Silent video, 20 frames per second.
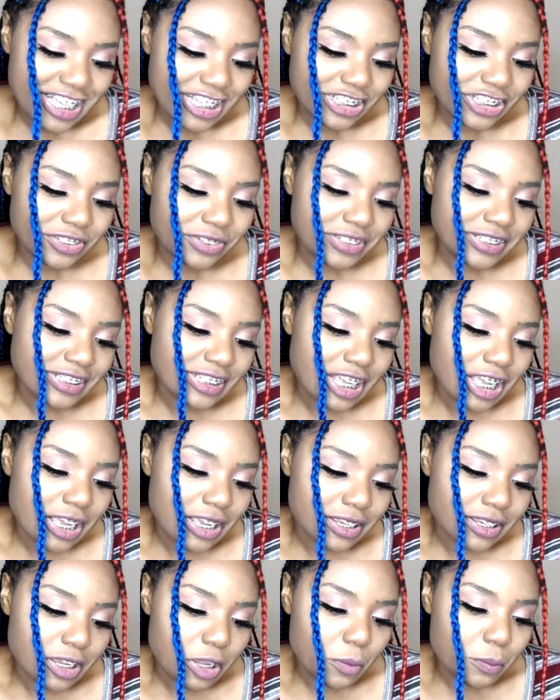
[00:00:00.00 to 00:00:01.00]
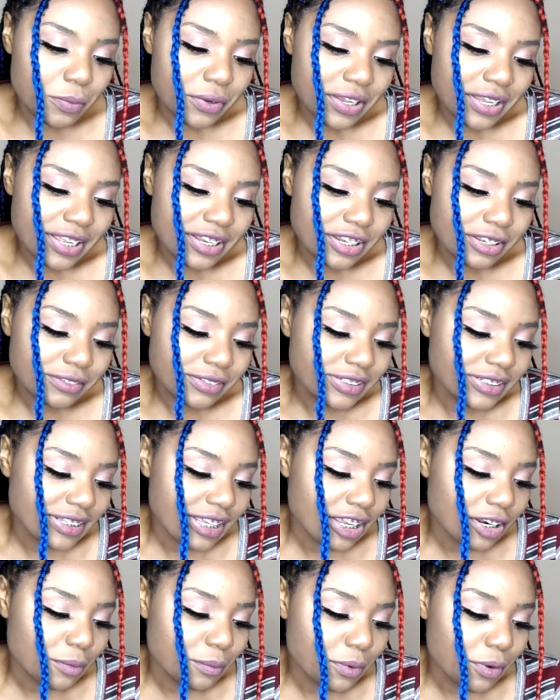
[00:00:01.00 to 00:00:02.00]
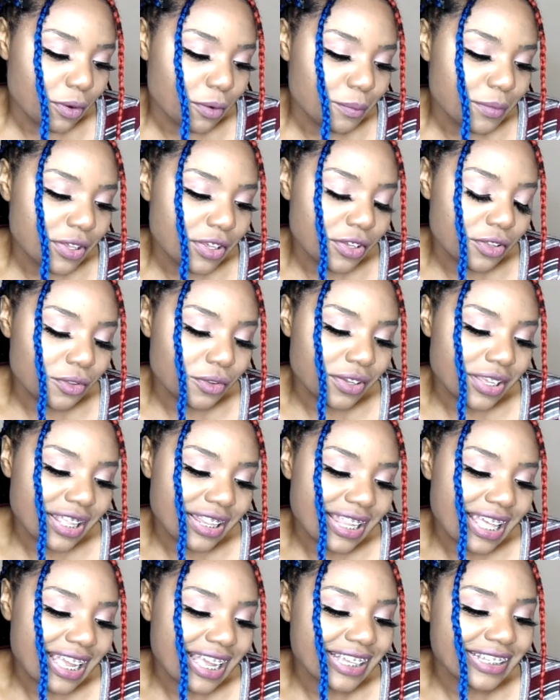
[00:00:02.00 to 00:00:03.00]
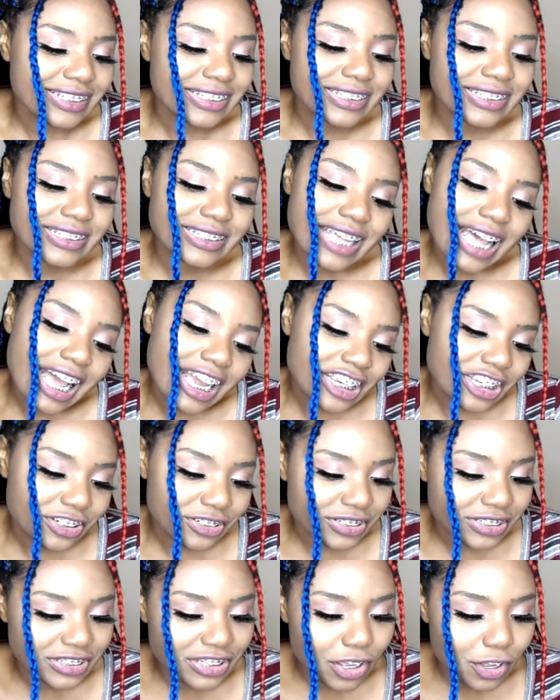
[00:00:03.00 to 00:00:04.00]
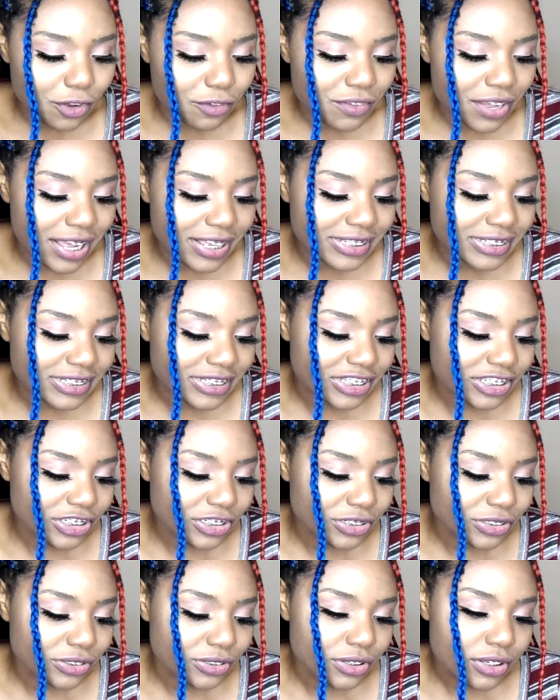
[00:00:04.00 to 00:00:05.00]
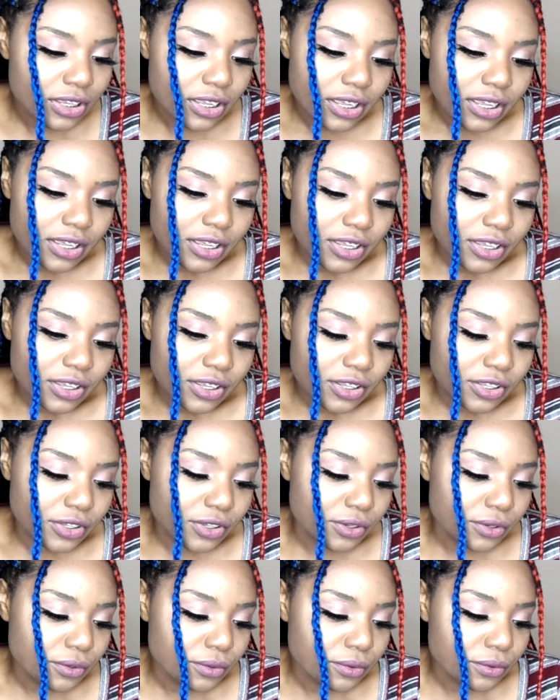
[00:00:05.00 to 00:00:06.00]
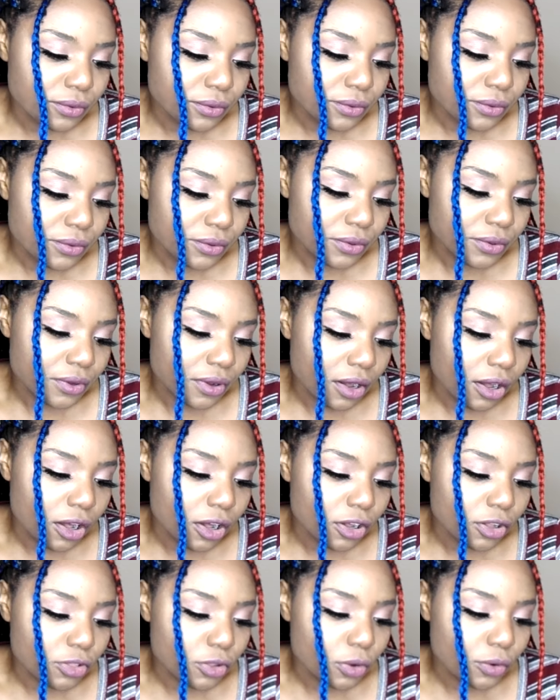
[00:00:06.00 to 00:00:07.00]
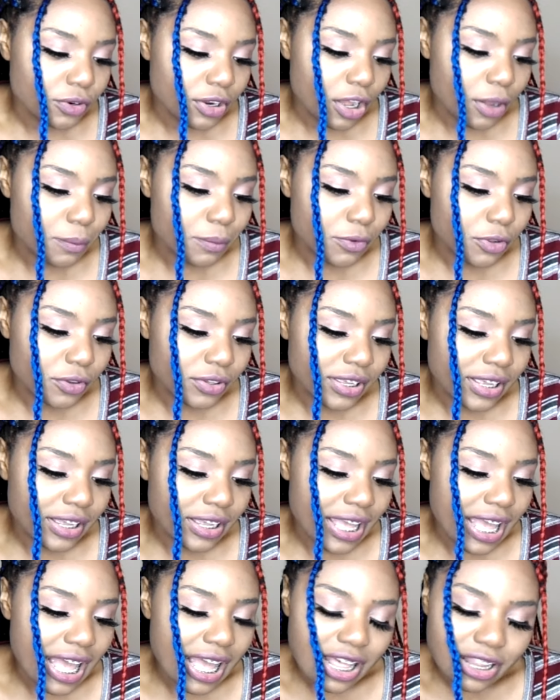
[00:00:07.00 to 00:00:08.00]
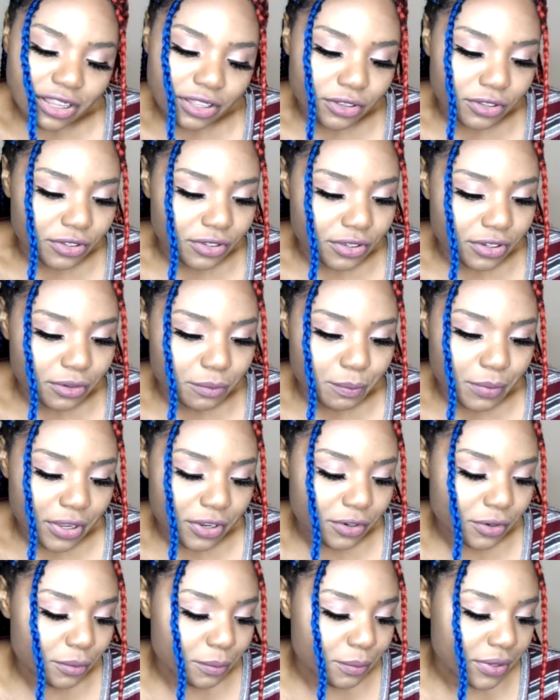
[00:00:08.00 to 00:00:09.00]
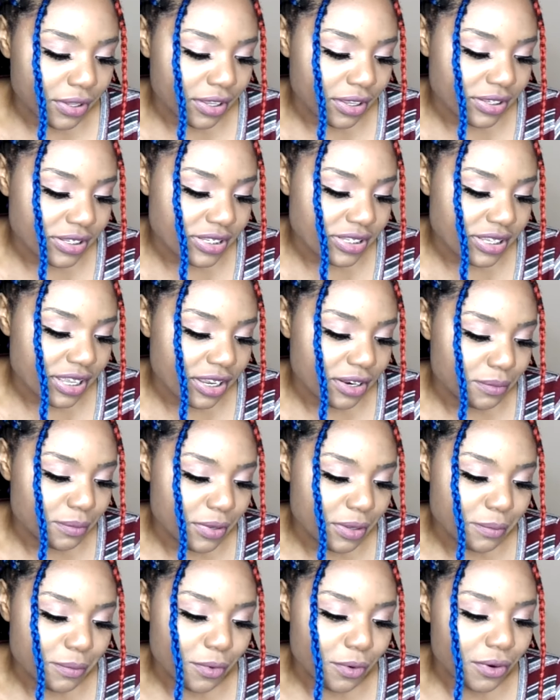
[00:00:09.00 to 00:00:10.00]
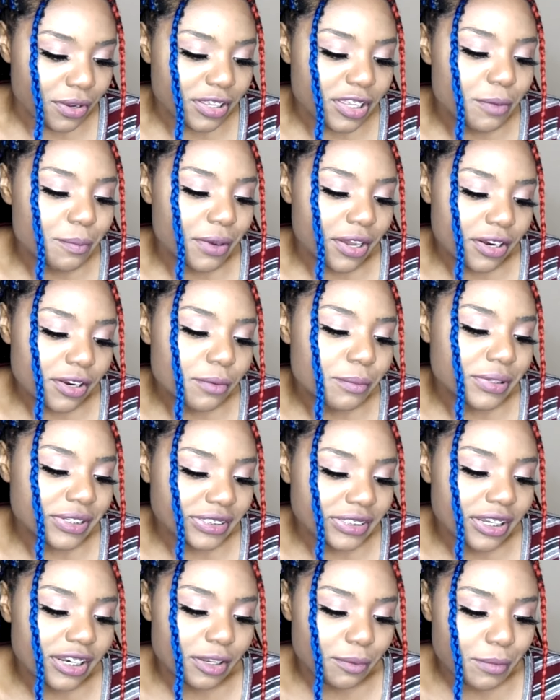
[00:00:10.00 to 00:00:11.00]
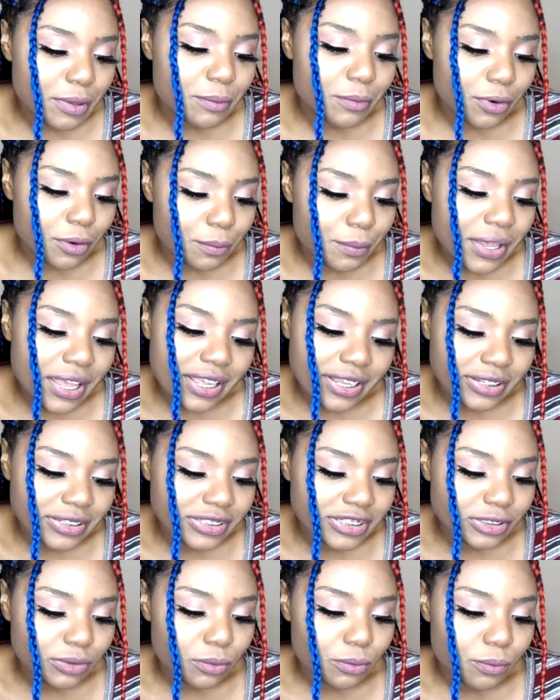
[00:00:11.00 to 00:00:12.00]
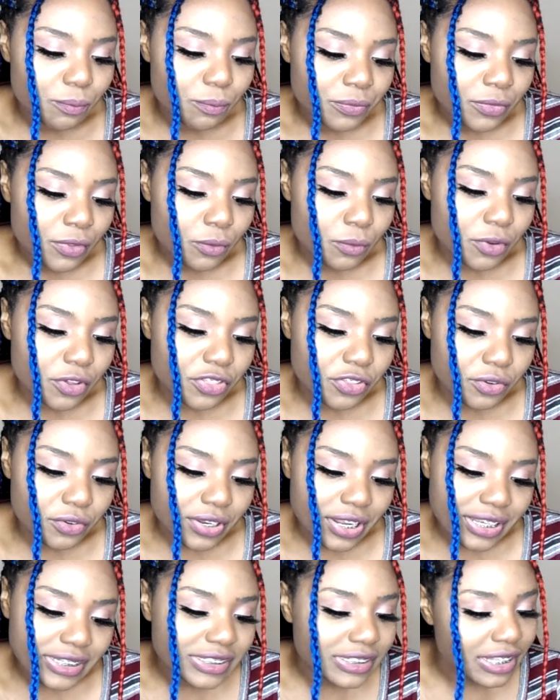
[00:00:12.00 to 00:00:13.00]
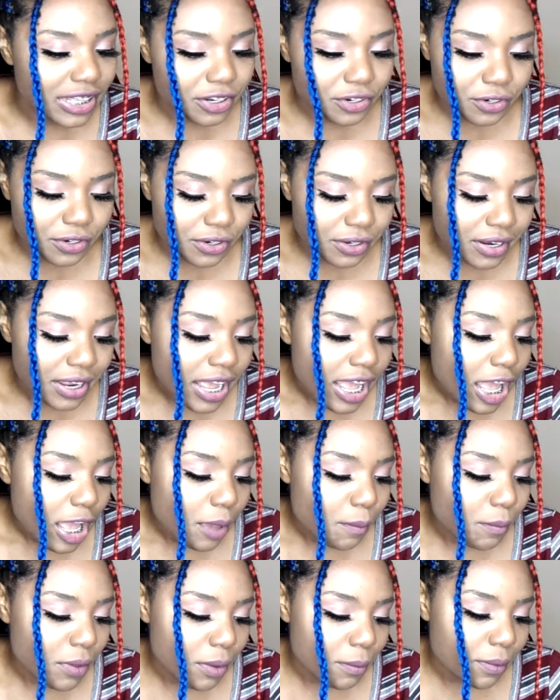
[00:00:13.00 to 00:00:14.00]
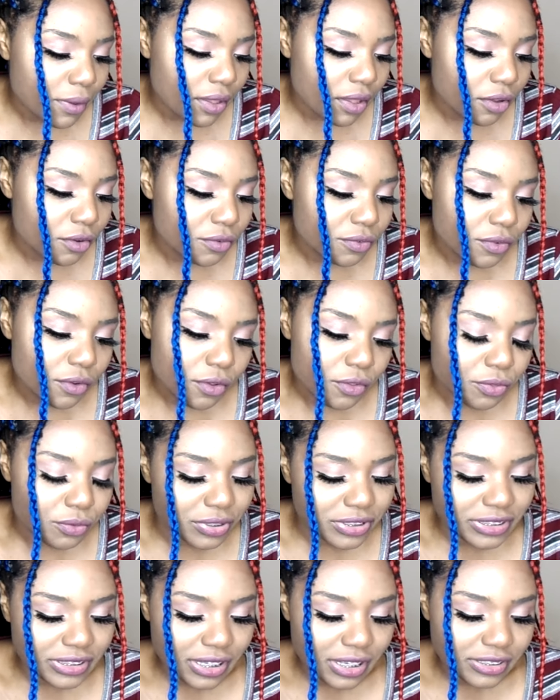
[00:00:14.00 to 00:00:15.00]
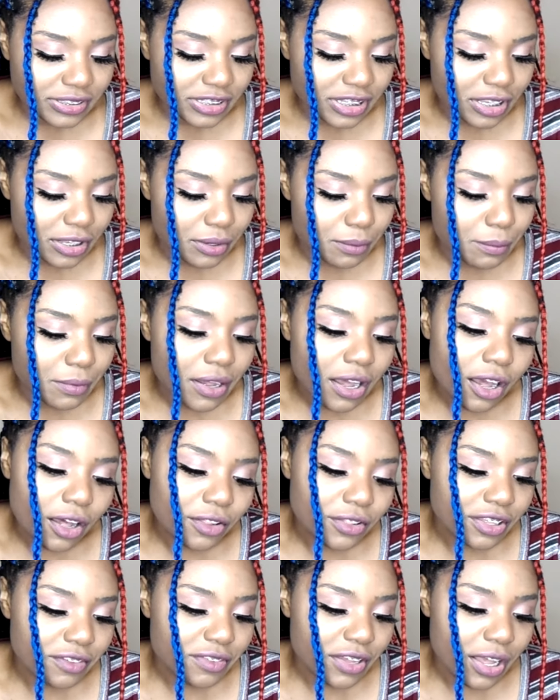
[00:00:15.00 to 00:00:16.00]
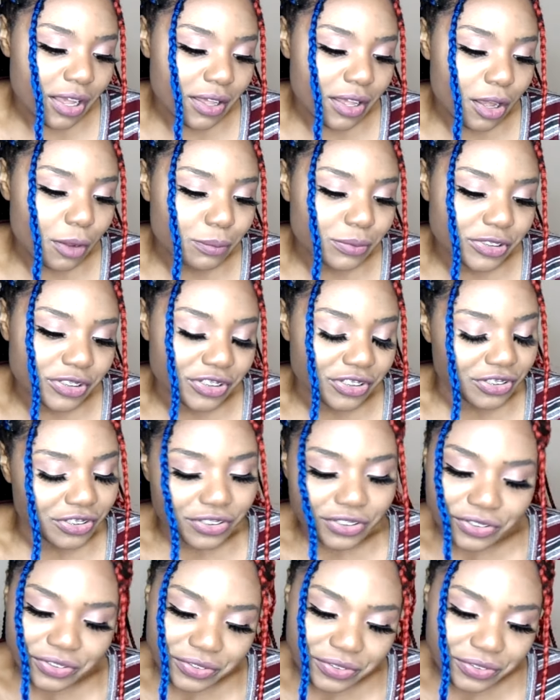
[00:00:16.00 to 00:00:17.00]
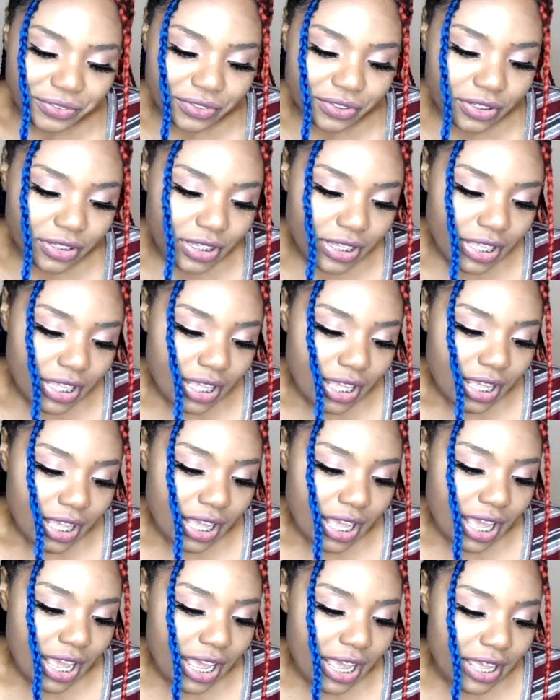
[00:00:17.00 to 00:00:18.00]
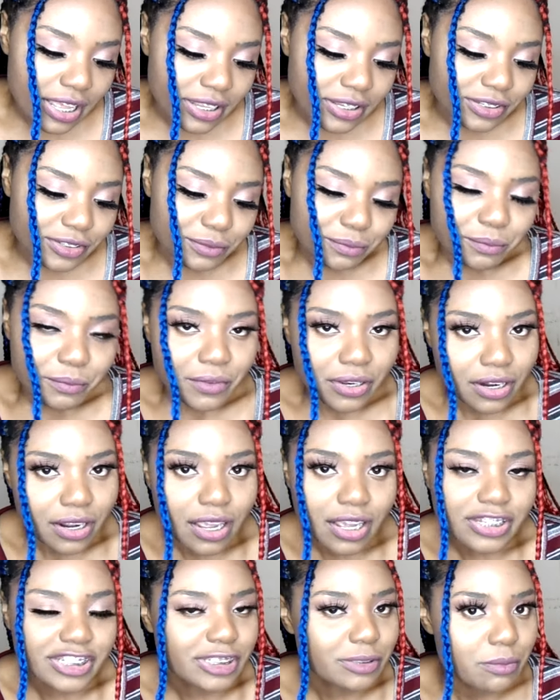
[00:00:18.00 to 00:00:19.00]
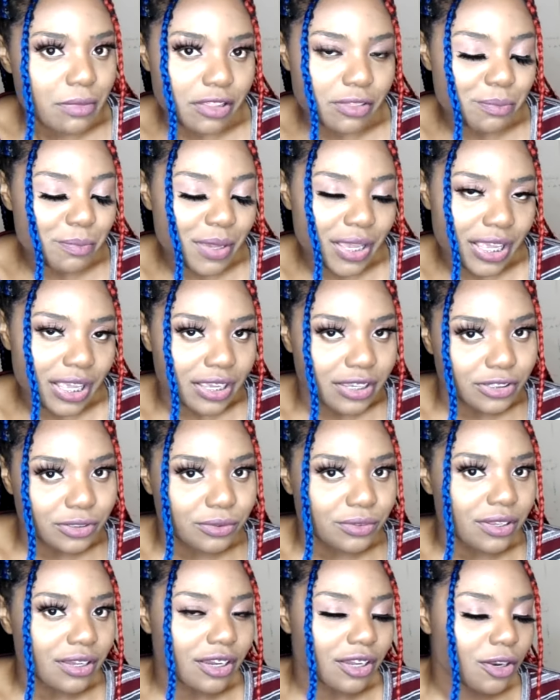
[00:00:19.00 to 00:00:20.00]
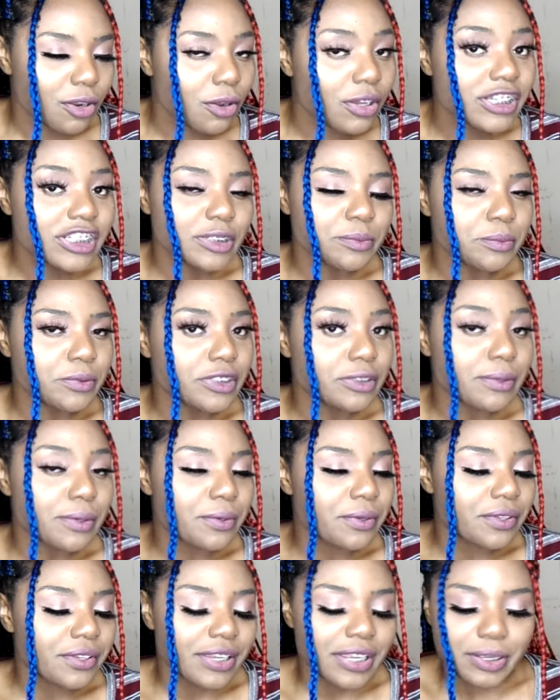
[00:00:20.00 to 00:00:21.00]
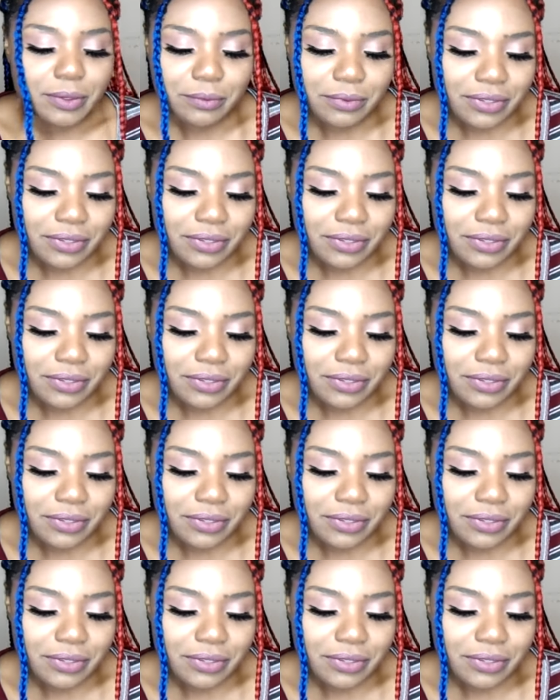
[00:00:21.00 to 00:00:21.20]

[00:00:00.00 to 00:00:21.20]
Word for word: So he's like, but enough said about me looking like a snack yourself. I see you all glowed up looking hella good. Better be send me more, you better be sending me more pics with your next letter. Maybe a full 360, but I'll leave that up to you. And Smith Bay, because I'm not going to expose my real name.